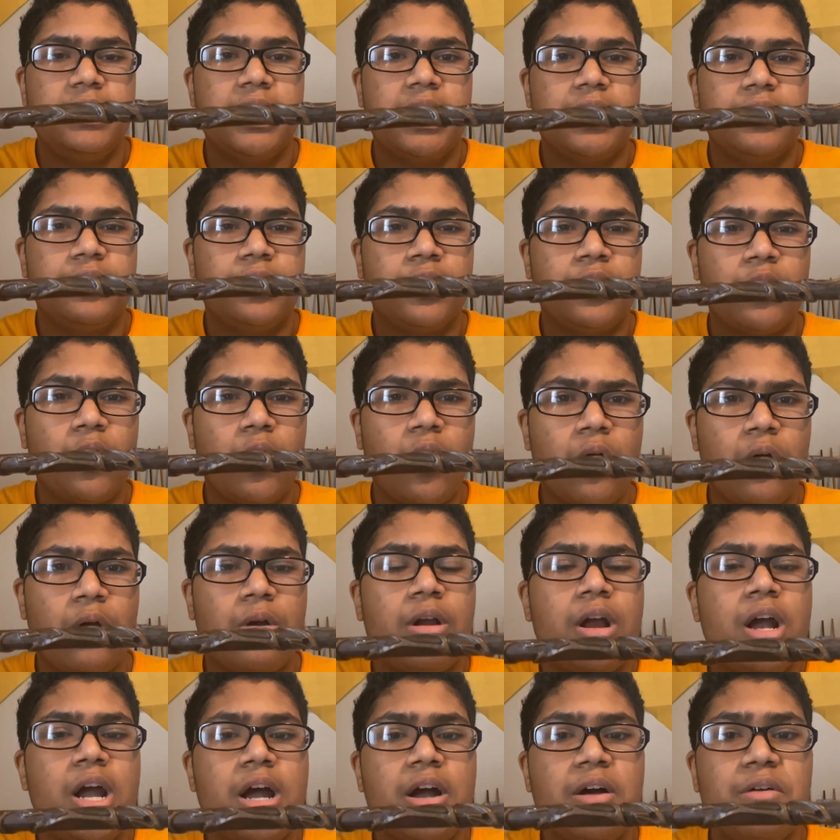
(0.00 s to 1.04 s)
that there
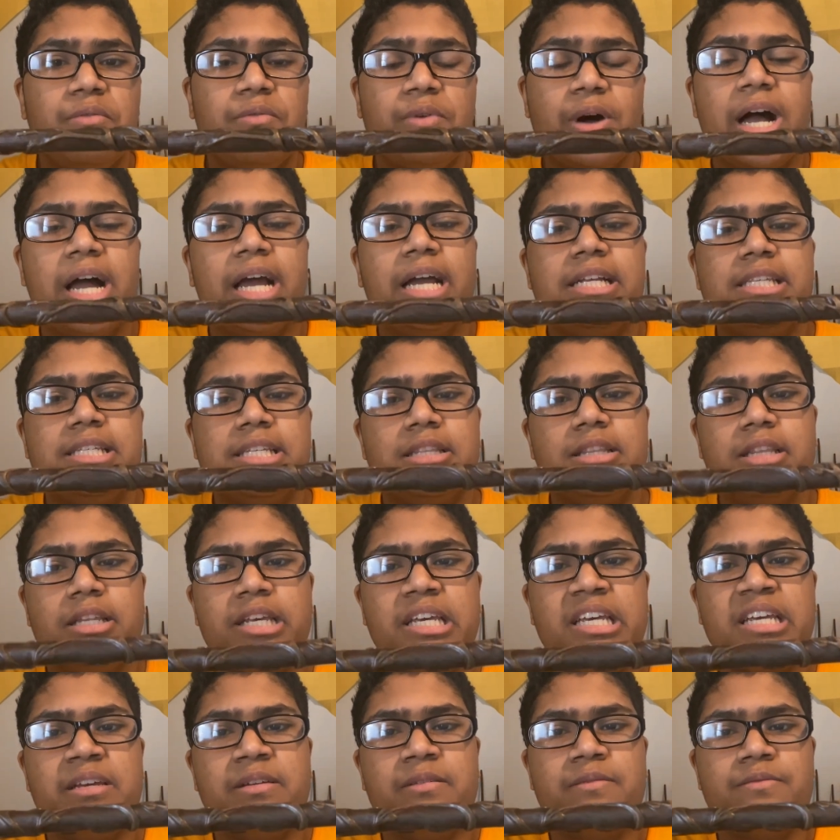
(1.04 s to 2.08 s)
are vines and
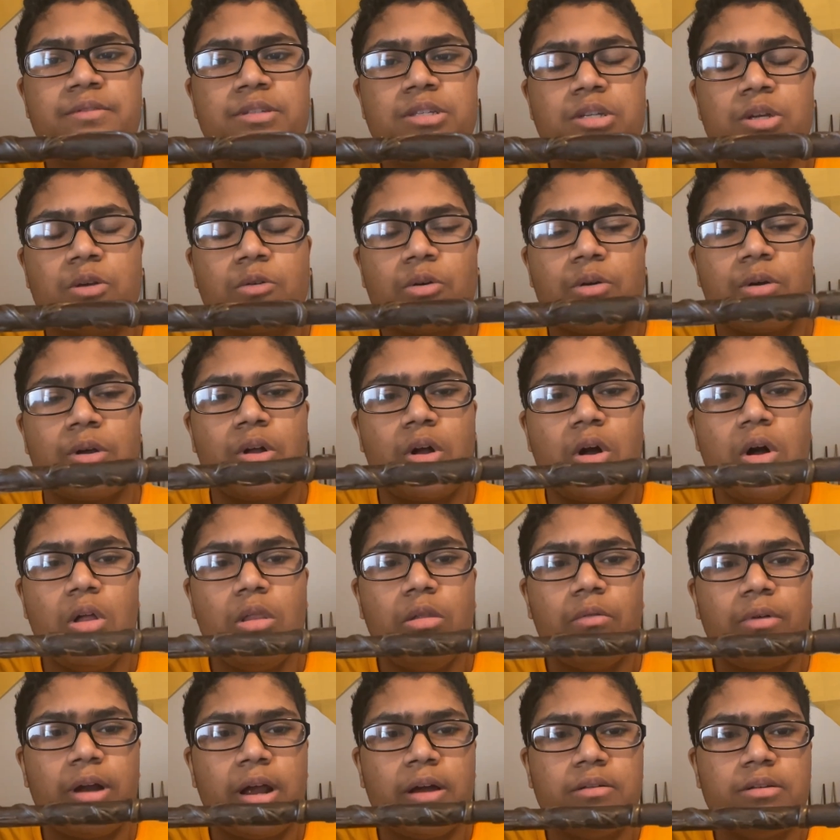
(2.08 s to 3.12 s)
leaves growing
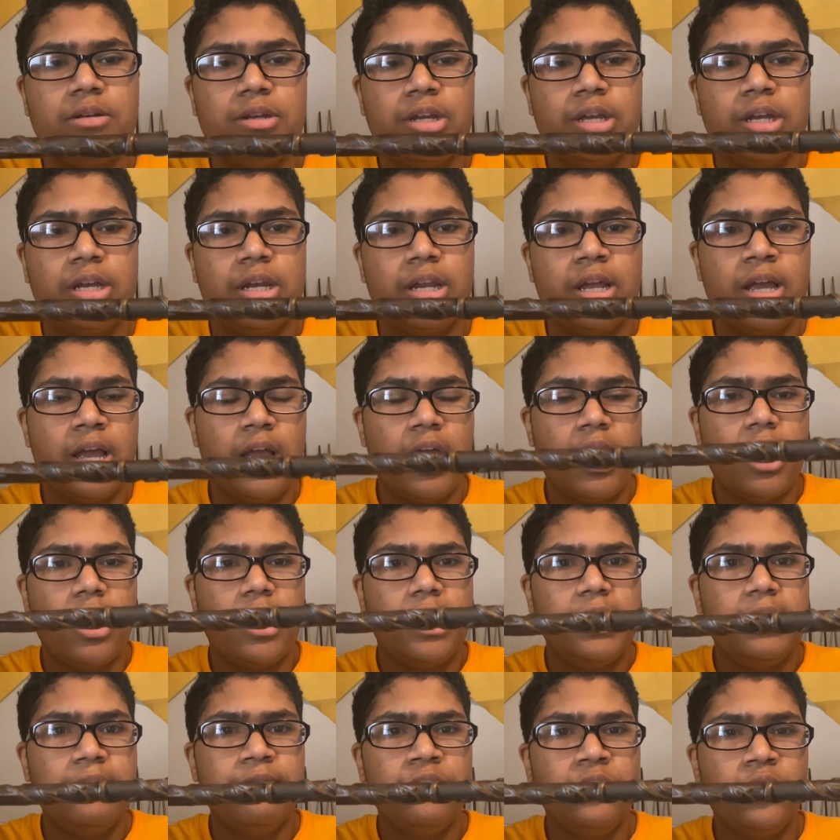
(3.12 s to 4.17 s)
all around it.
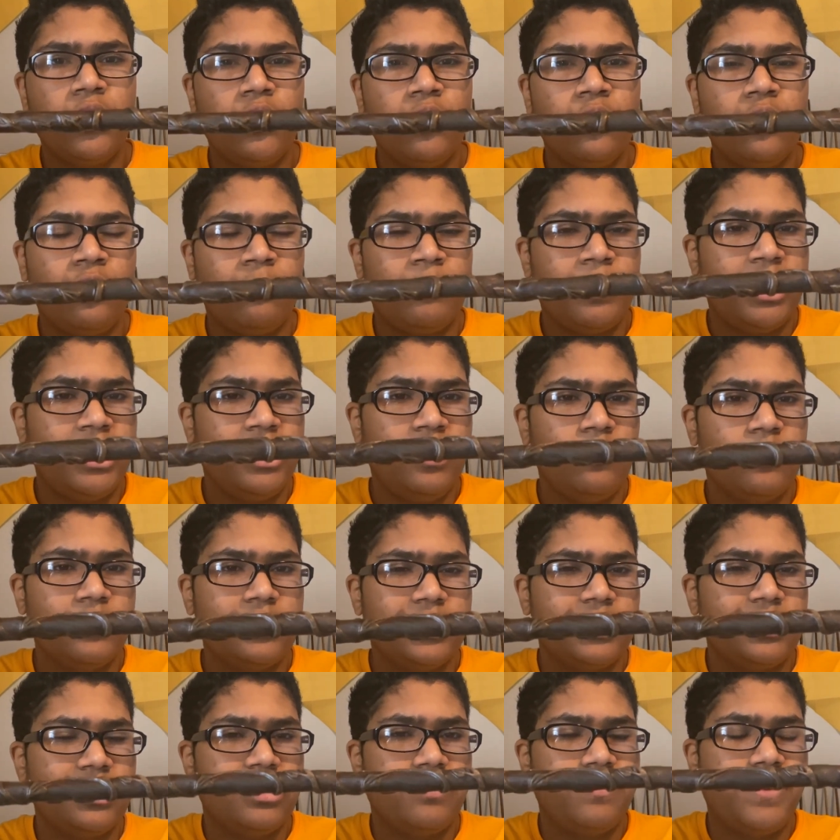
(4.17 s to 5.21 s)
Even though Hermione
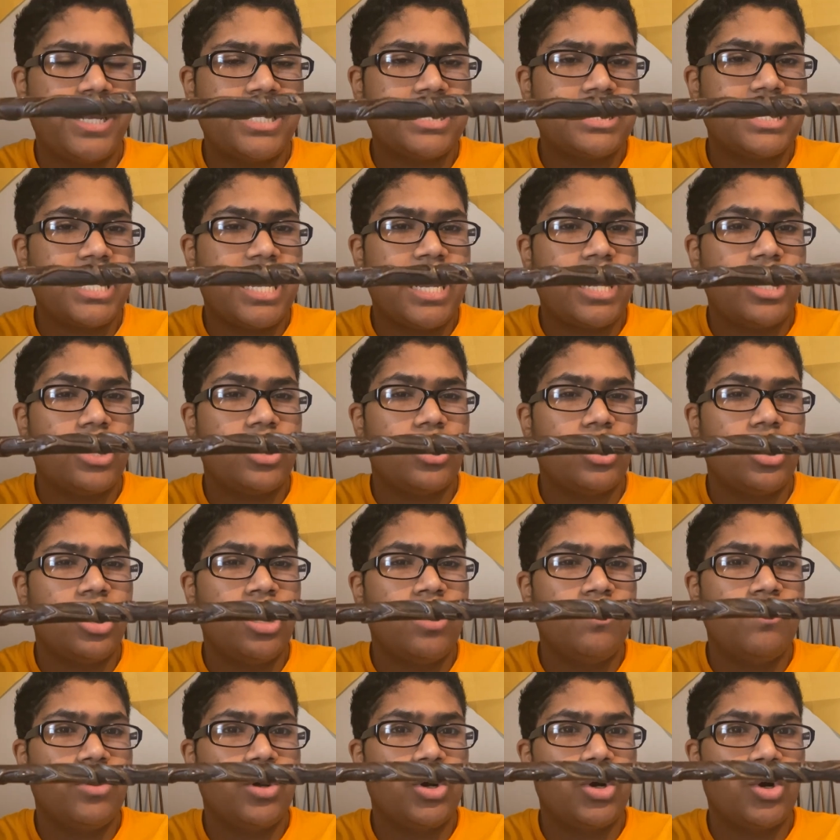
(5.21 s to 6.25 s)
wasn't the best at
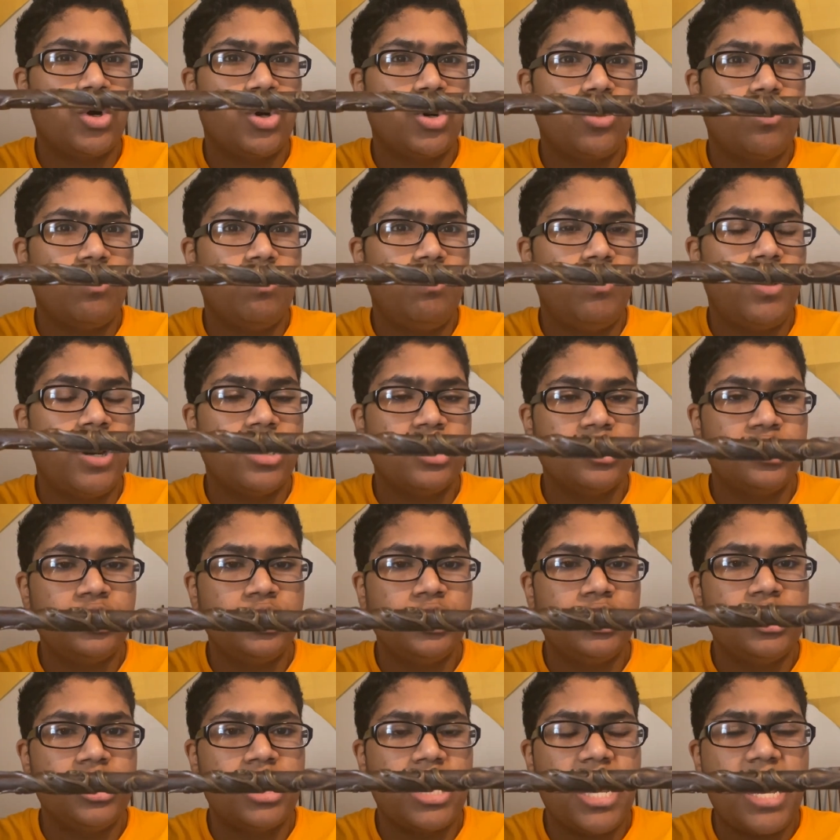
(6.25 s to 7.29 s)

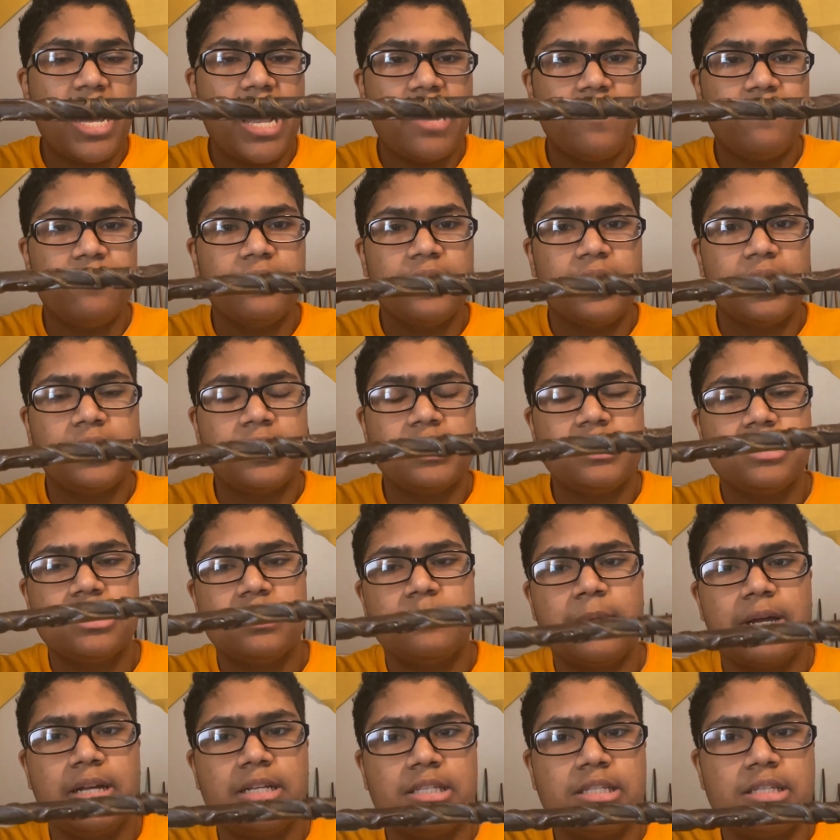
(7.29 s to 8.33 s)
herbology, I feel like this is
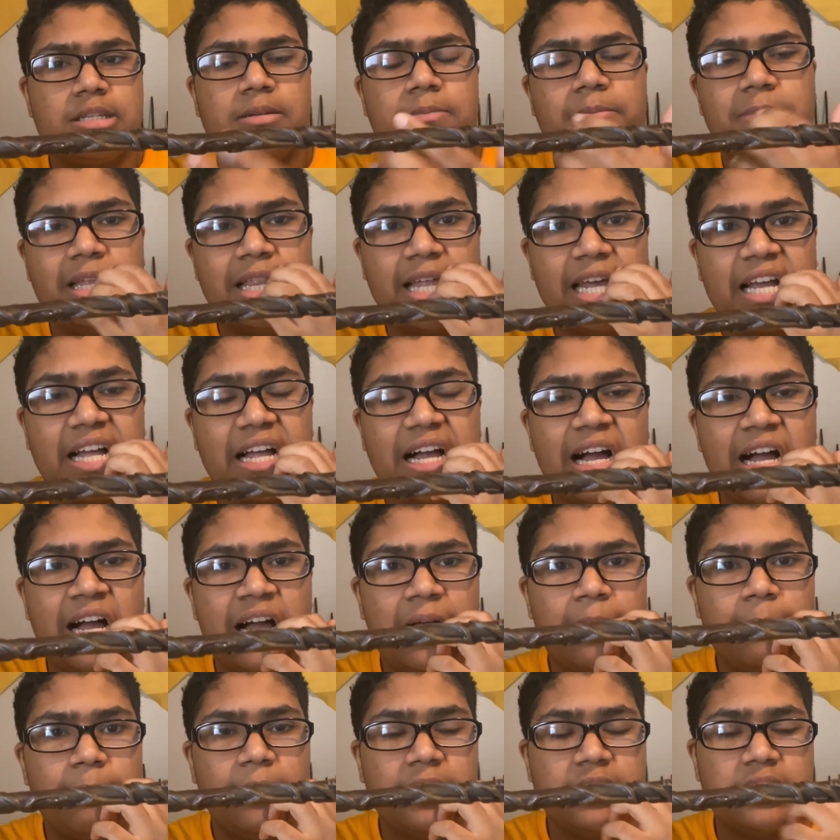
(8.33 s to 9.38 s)
meant to be like
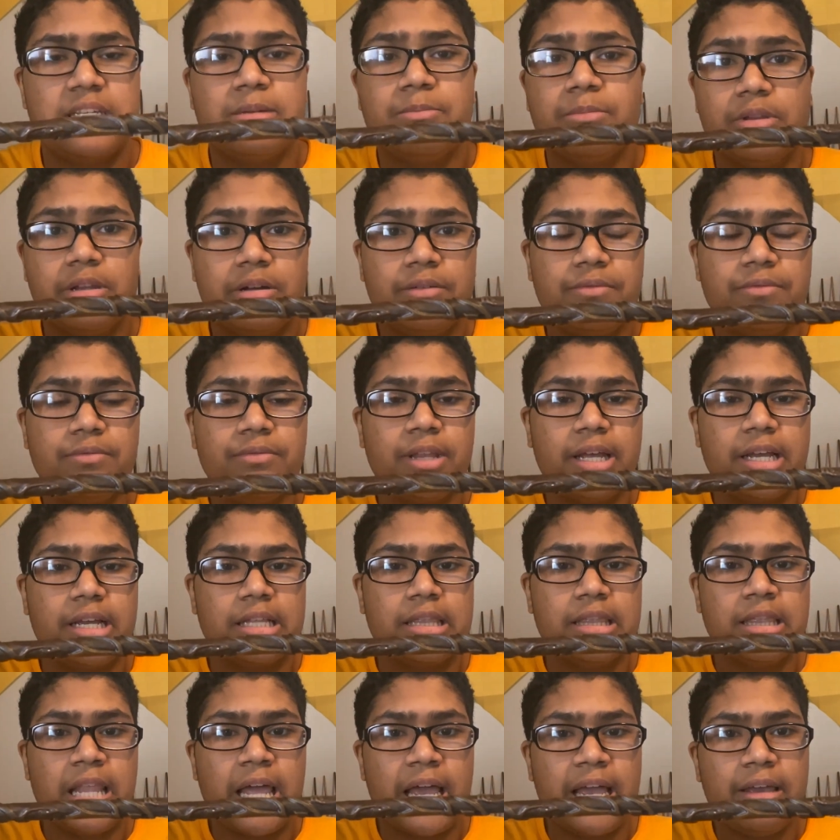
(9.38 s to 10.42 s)
a symbol of like
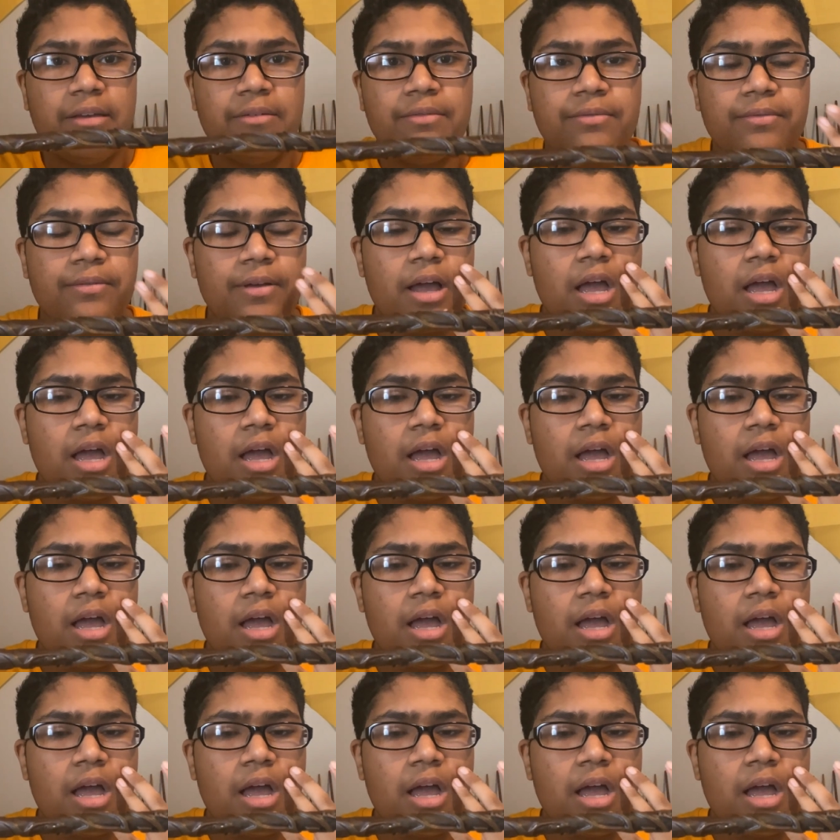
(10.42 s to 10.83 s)
life.